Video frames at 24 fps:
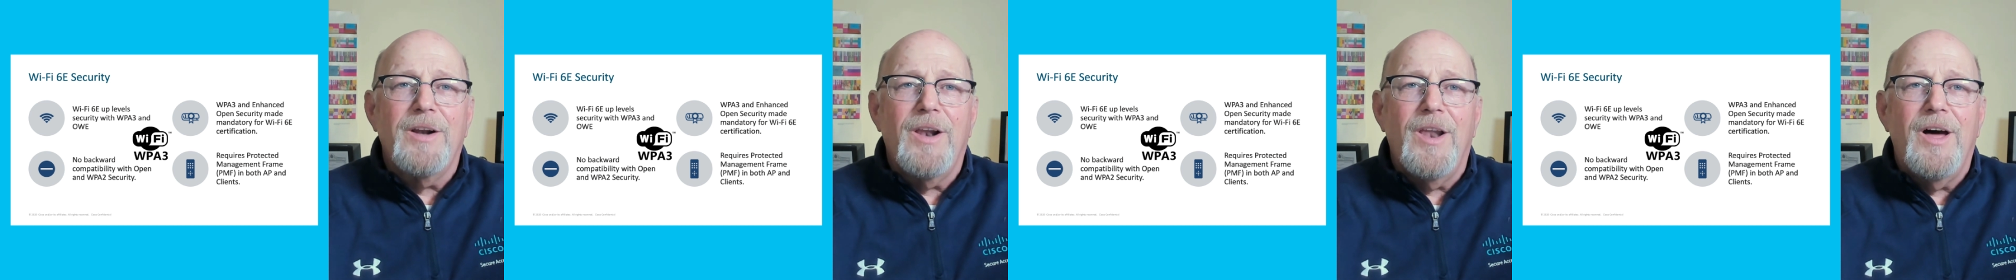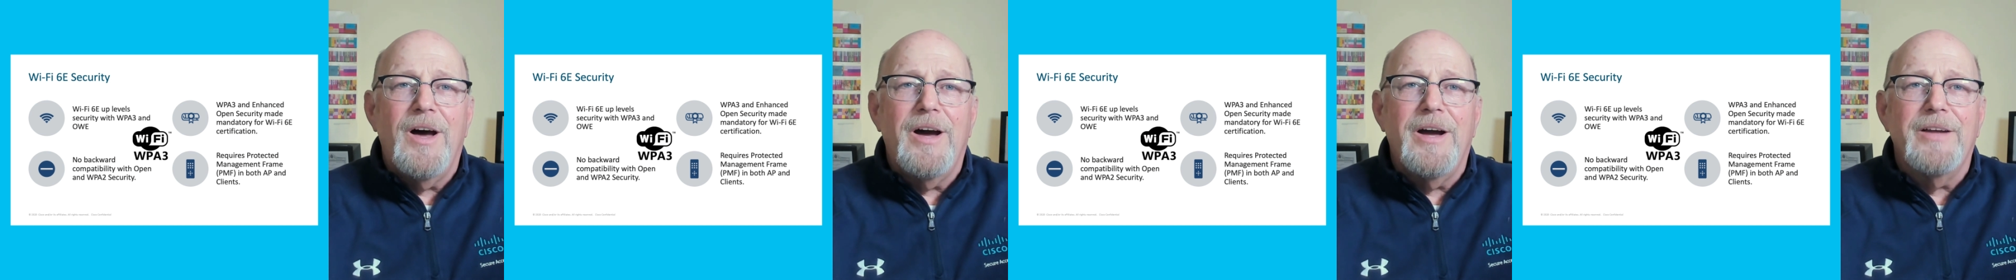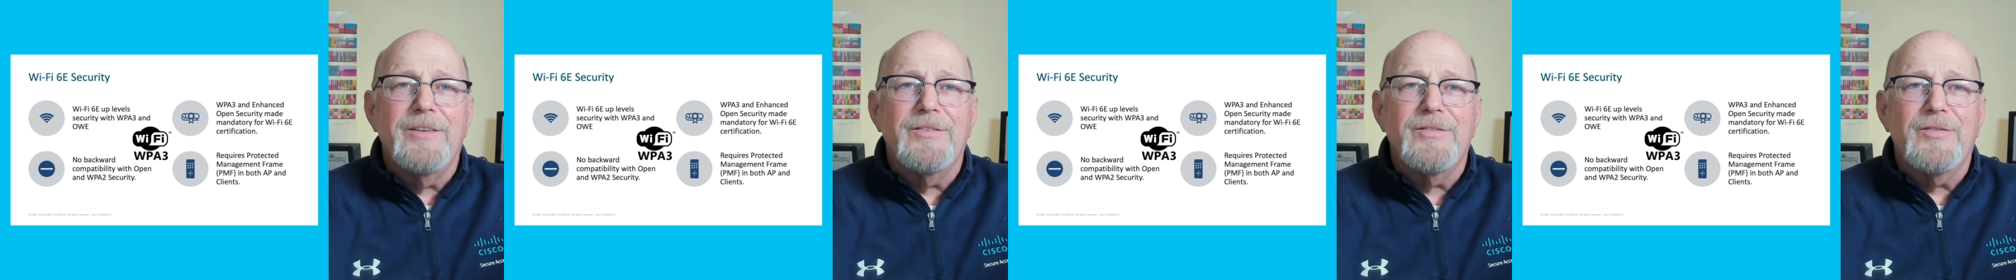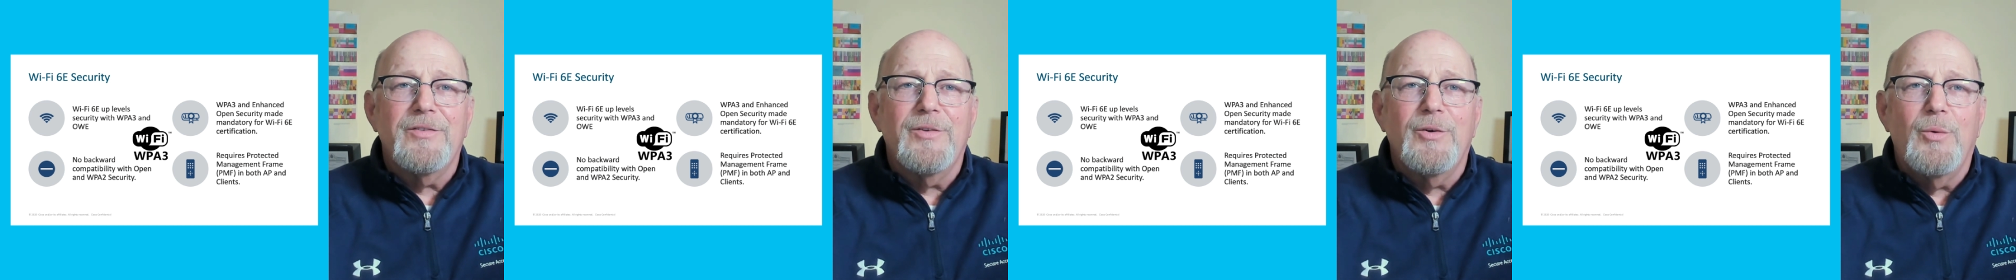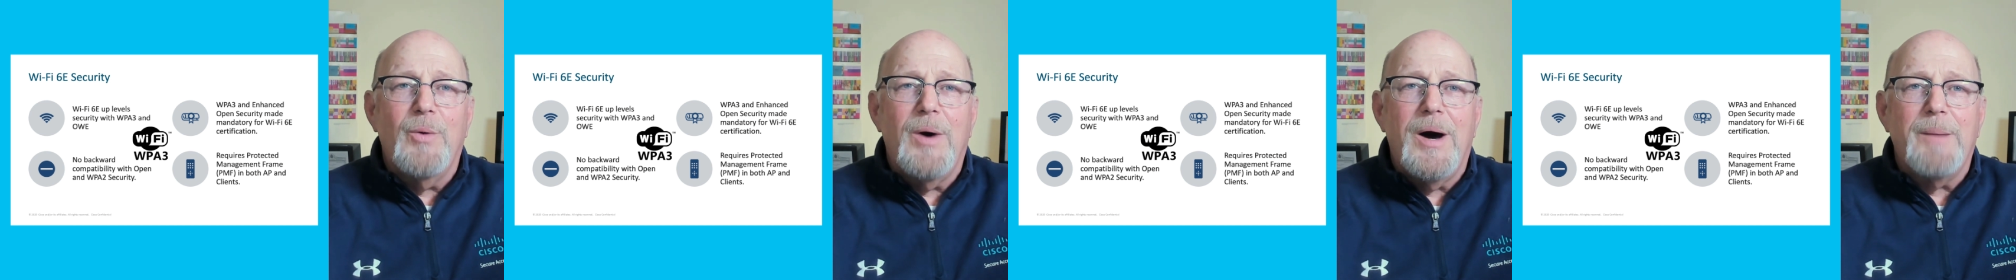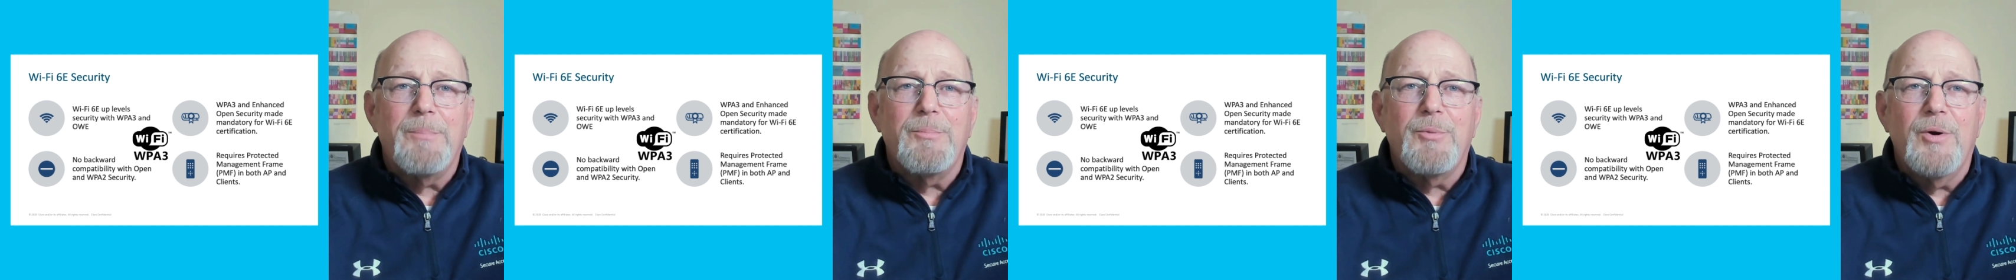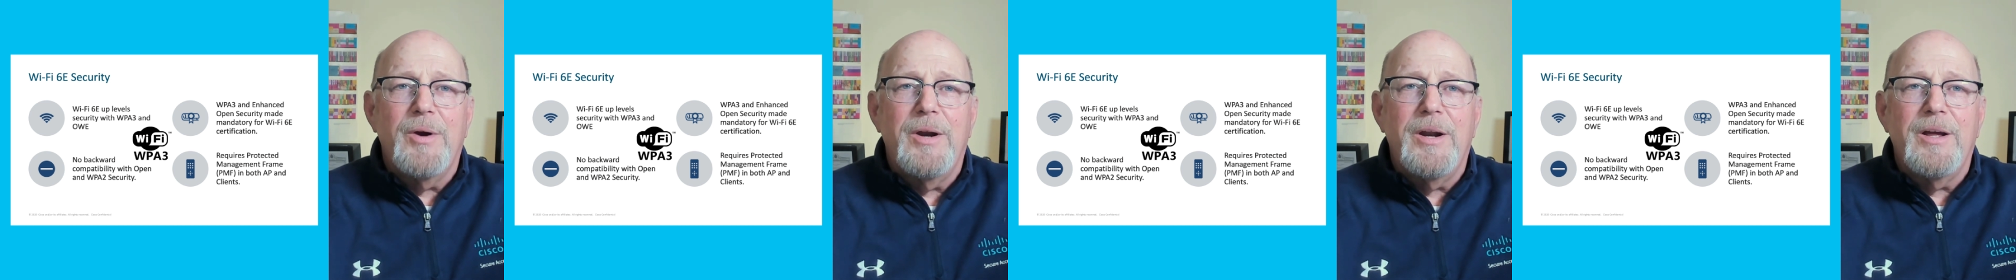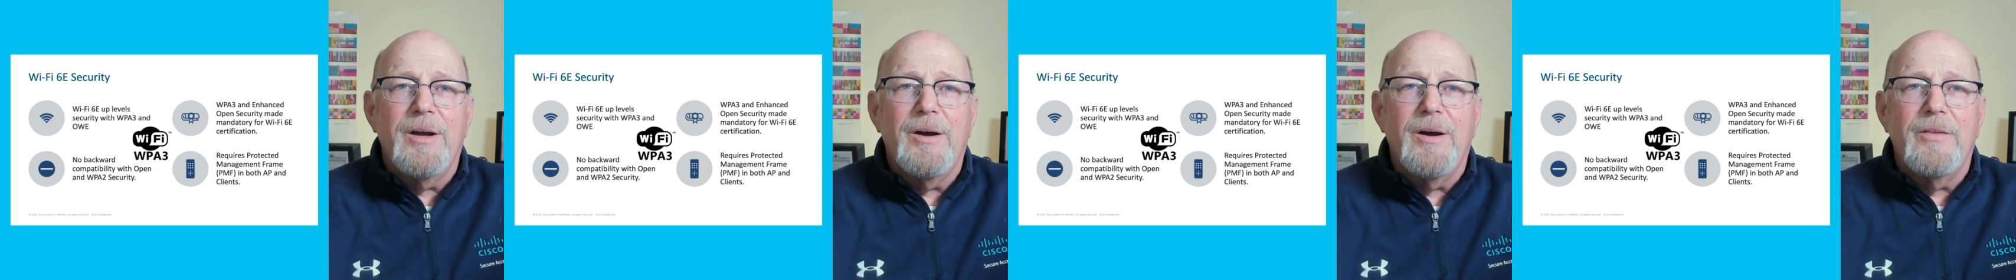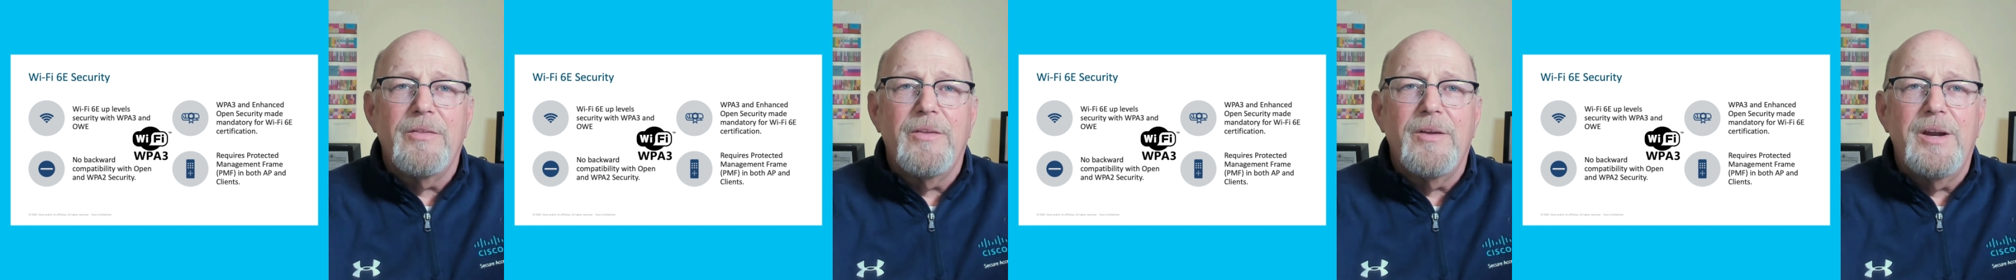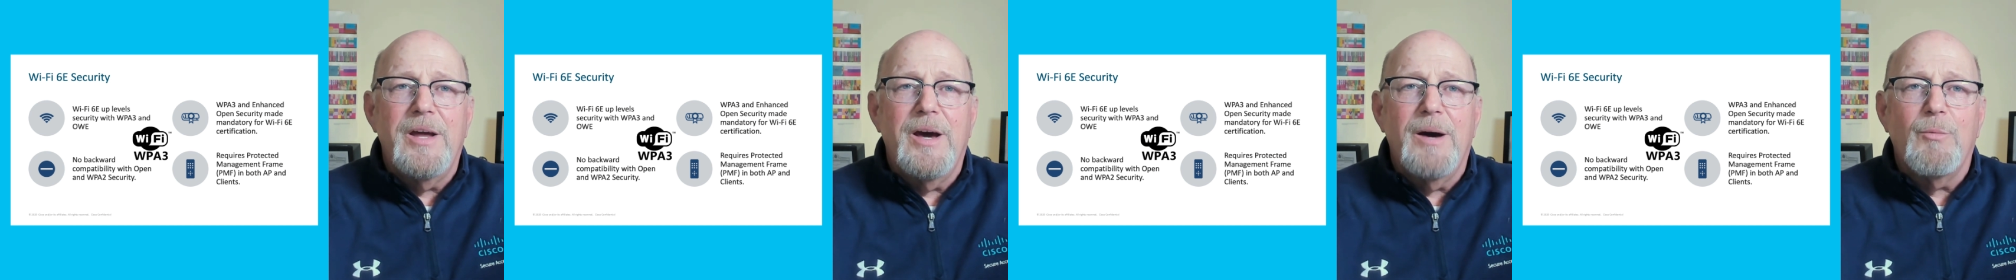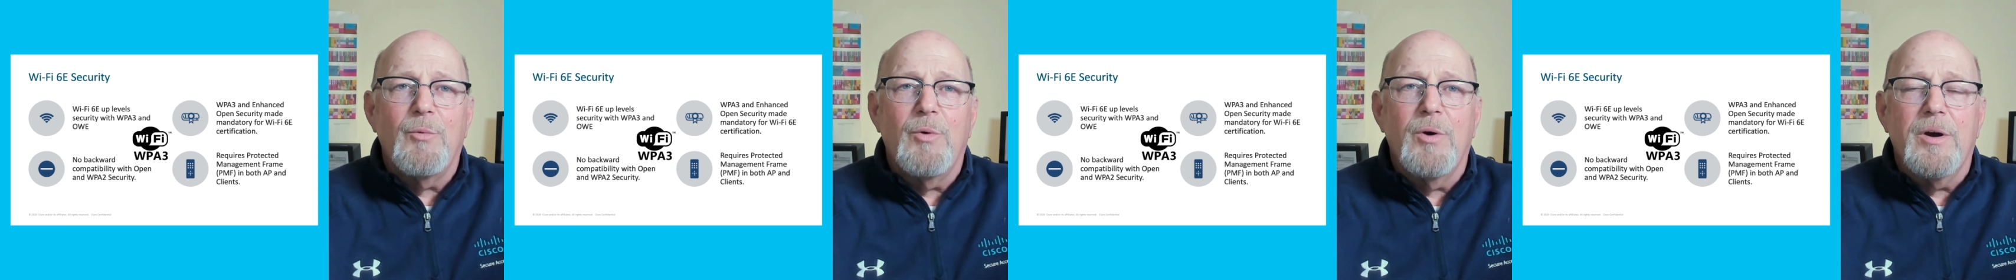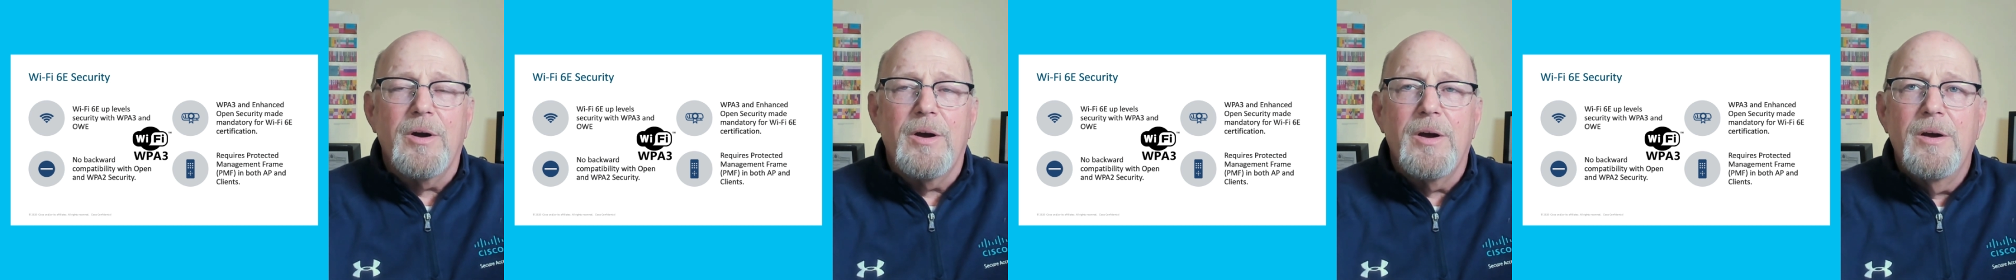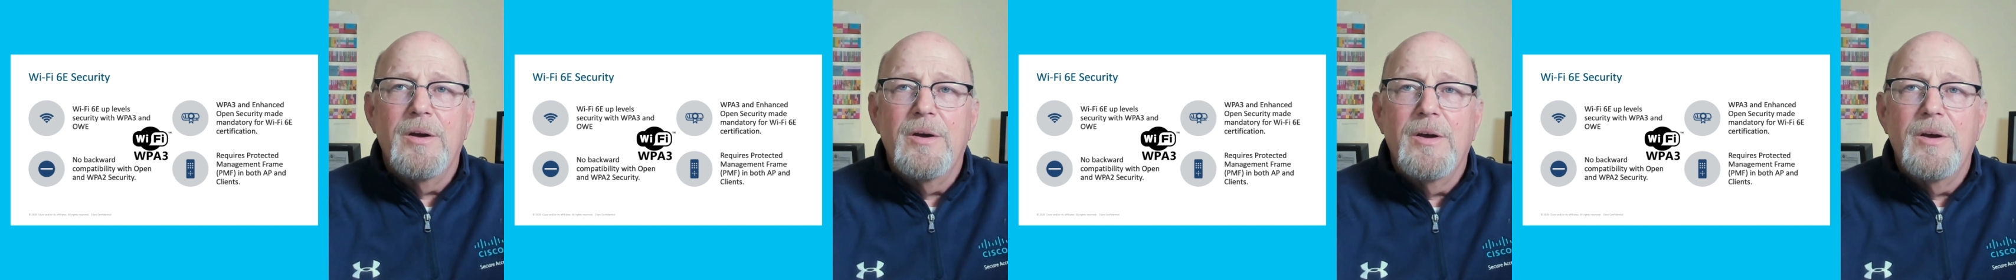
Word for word: clients still operating on the network.